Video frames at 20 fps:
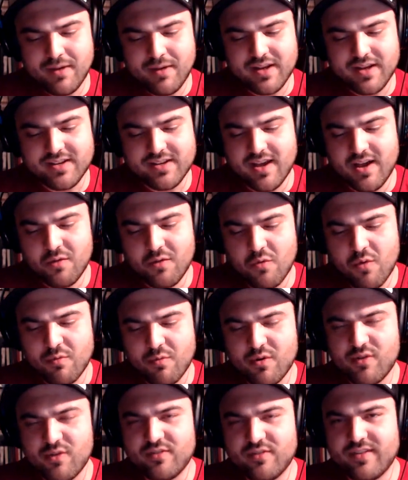But what
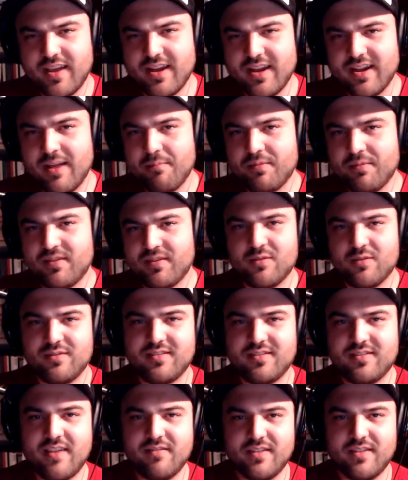were you saying in episode
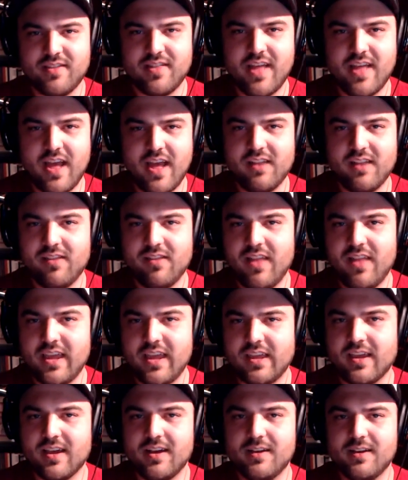7 that
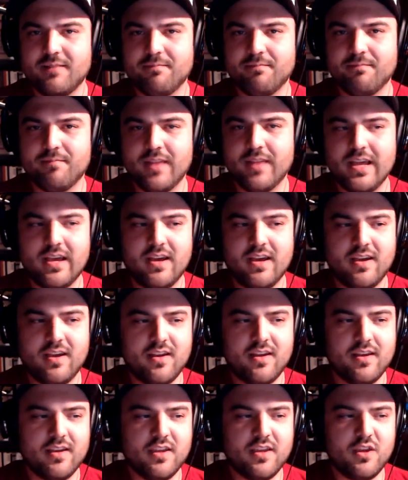like,
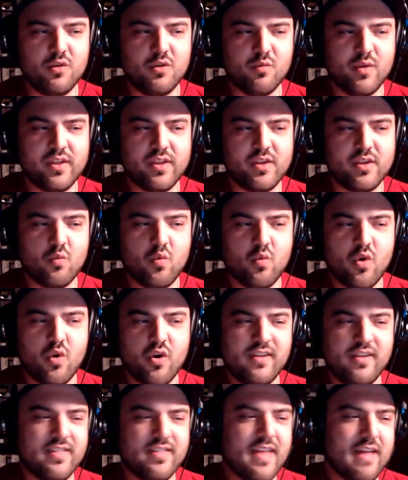you really
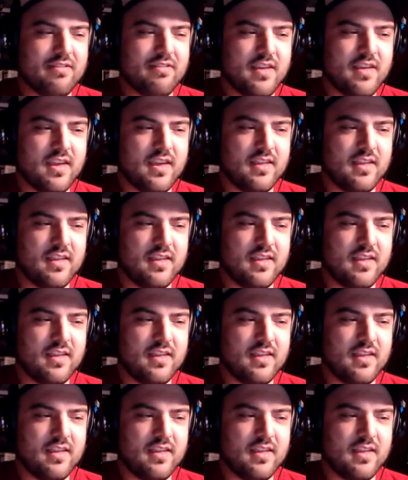worry that the